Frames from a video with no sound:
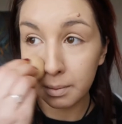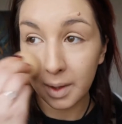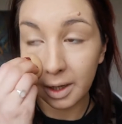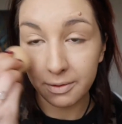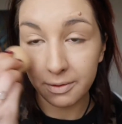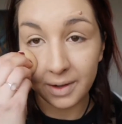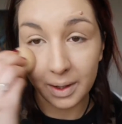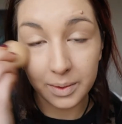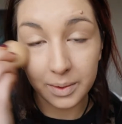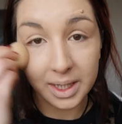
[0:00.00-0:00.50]

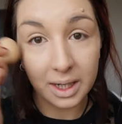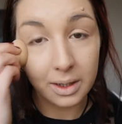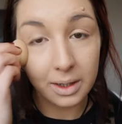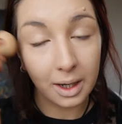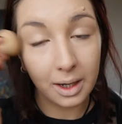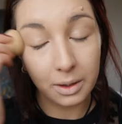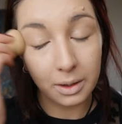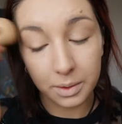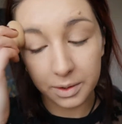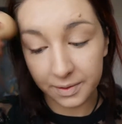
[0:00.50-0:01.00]

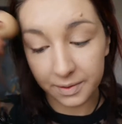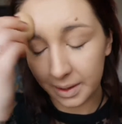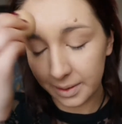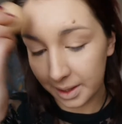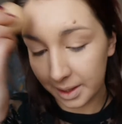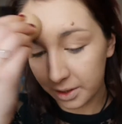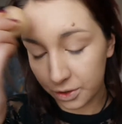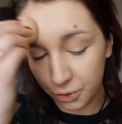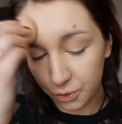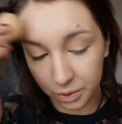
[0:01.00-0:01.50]
I always
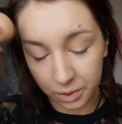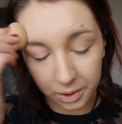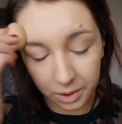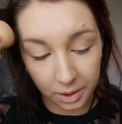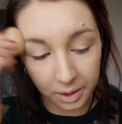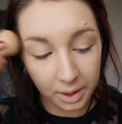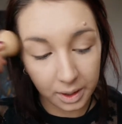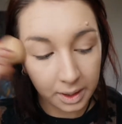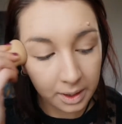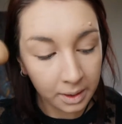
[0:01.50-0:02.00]
found that a
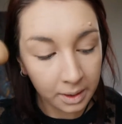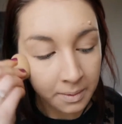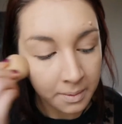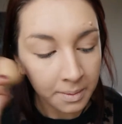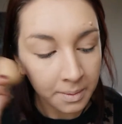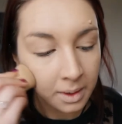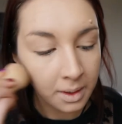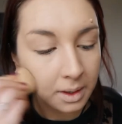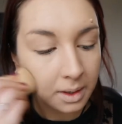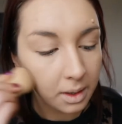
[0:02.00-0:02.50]
struggle.
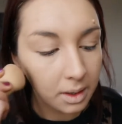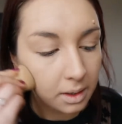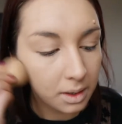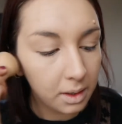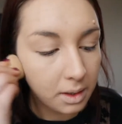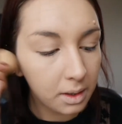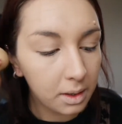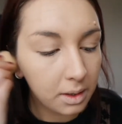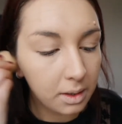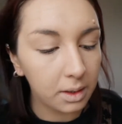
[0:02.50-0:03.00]

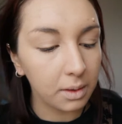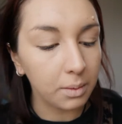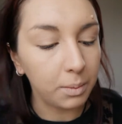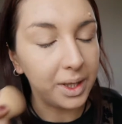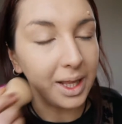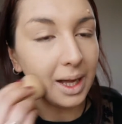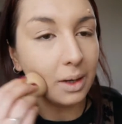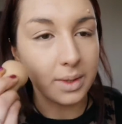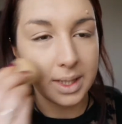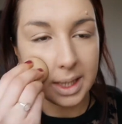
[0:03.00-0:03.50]

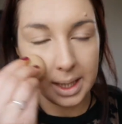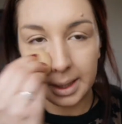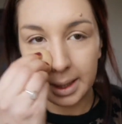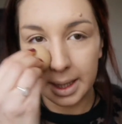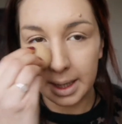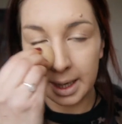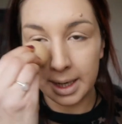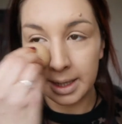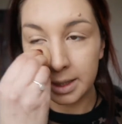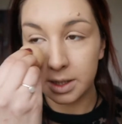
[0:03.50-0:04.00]
Without
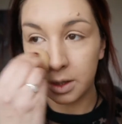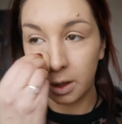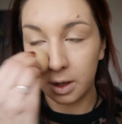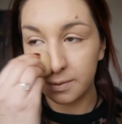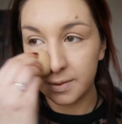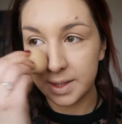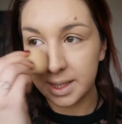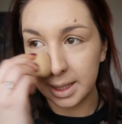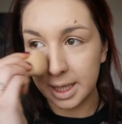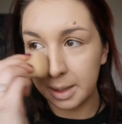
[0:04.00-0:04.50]
taking any sort
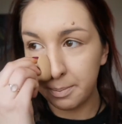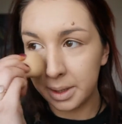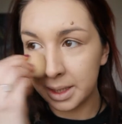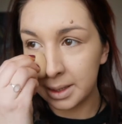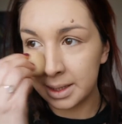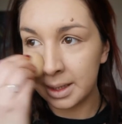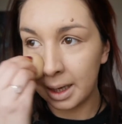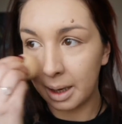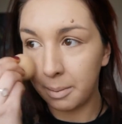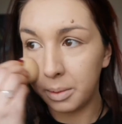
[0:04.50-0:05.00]
of
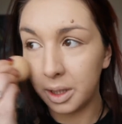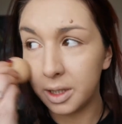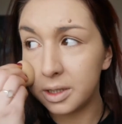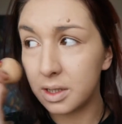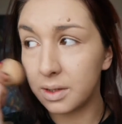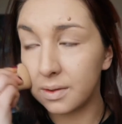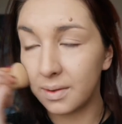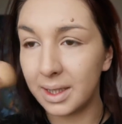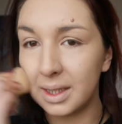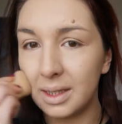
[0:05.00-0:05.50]
sleeping
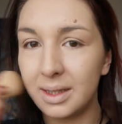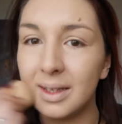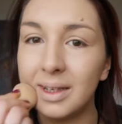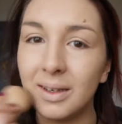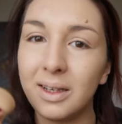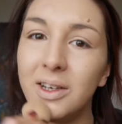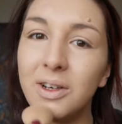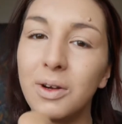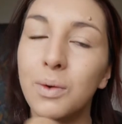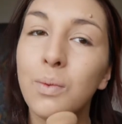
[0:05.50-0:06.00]
tablets or
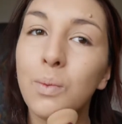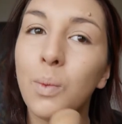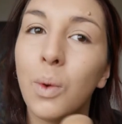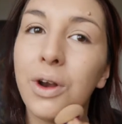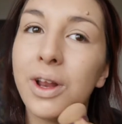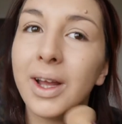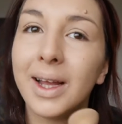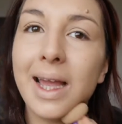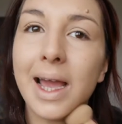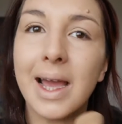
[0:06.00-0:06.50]
anything. You don't
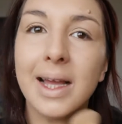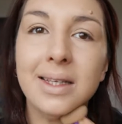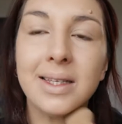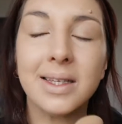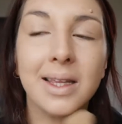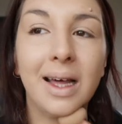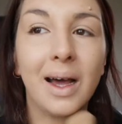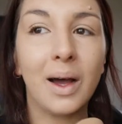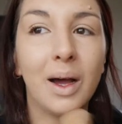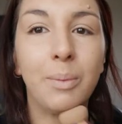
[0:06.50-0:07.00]
want to get
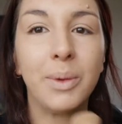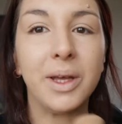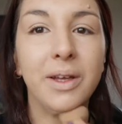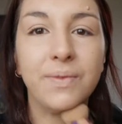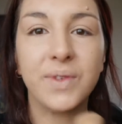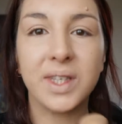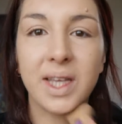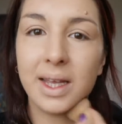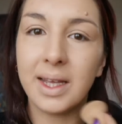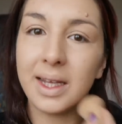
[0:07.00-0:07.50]
into the habit
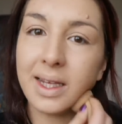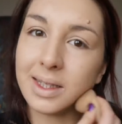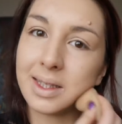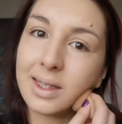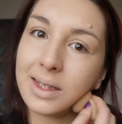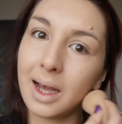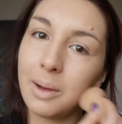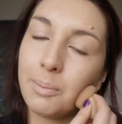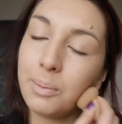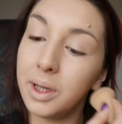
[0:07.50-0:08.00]
of taking
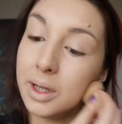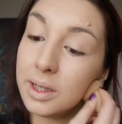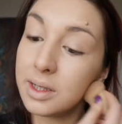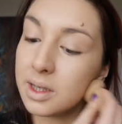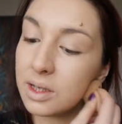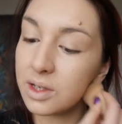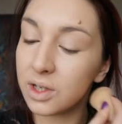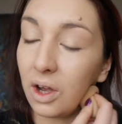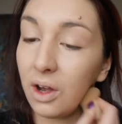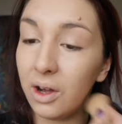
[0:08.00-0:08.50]

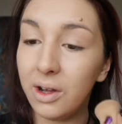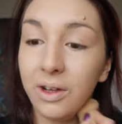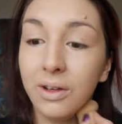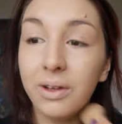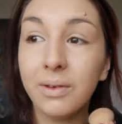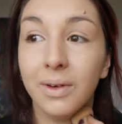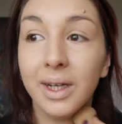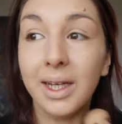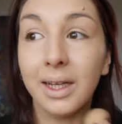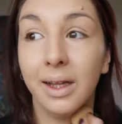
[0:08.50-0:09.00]
tablets at
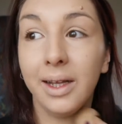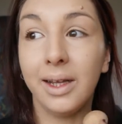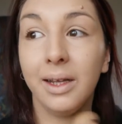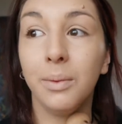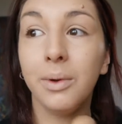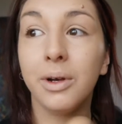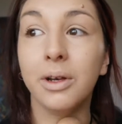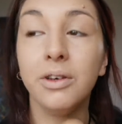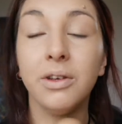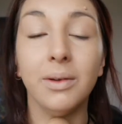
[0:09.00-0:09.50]
all, really.
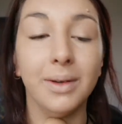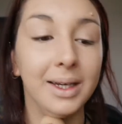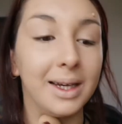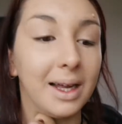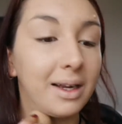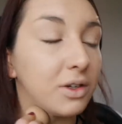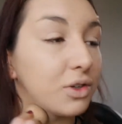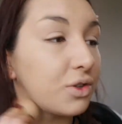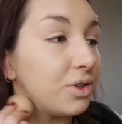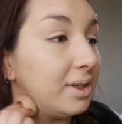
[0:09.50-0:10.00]
You want to do it
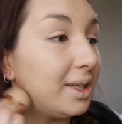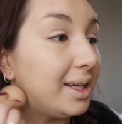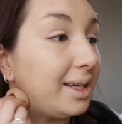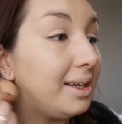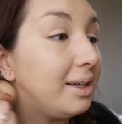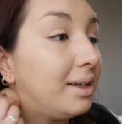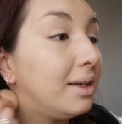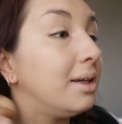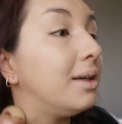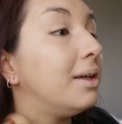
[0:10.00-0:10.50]

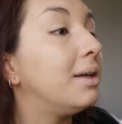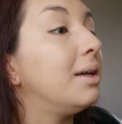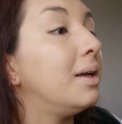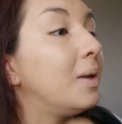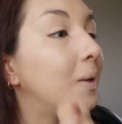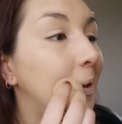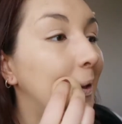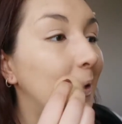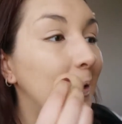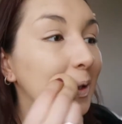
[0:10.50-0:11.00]
naturally.
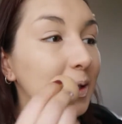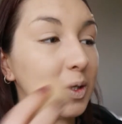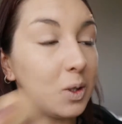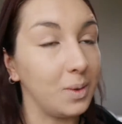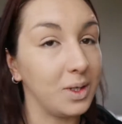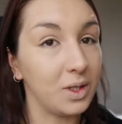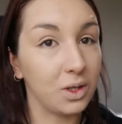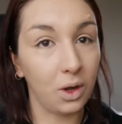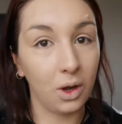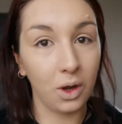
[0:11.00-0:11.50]

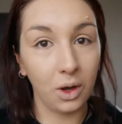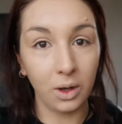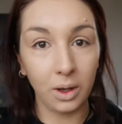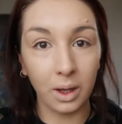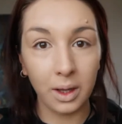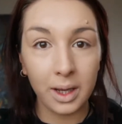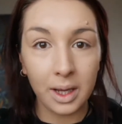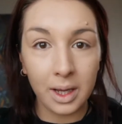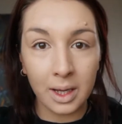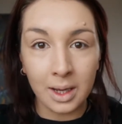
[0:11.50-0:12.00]
So it's
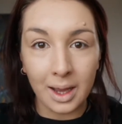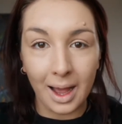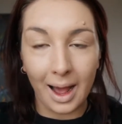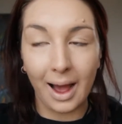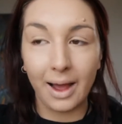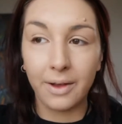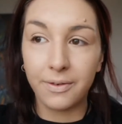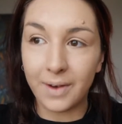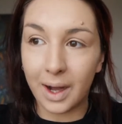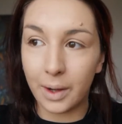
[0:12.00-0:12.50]
all,
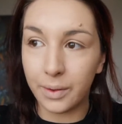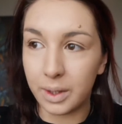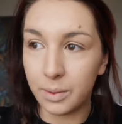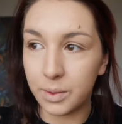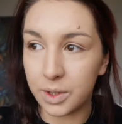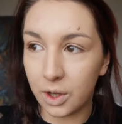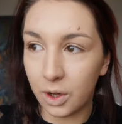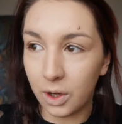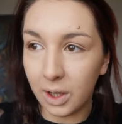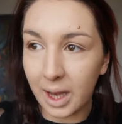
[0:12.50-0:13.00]
I found that
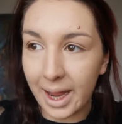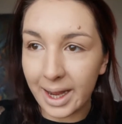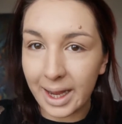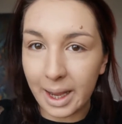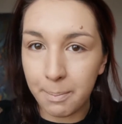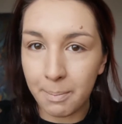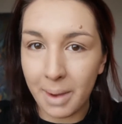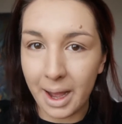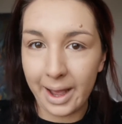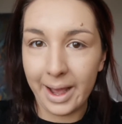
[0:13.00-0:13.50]
it was all
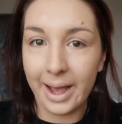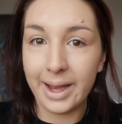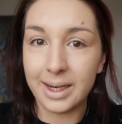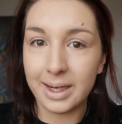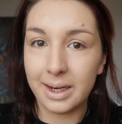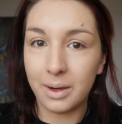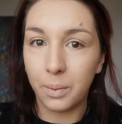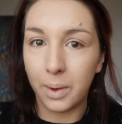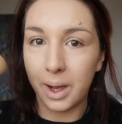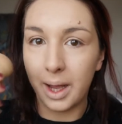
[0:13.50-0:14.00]
like in my
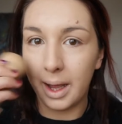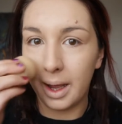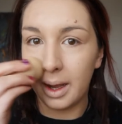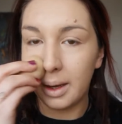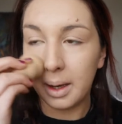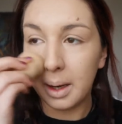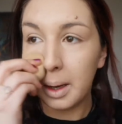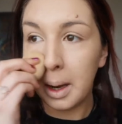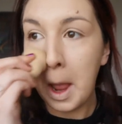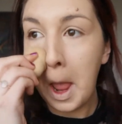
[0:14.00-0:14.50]
head in a
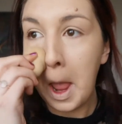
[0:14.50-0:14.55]
way.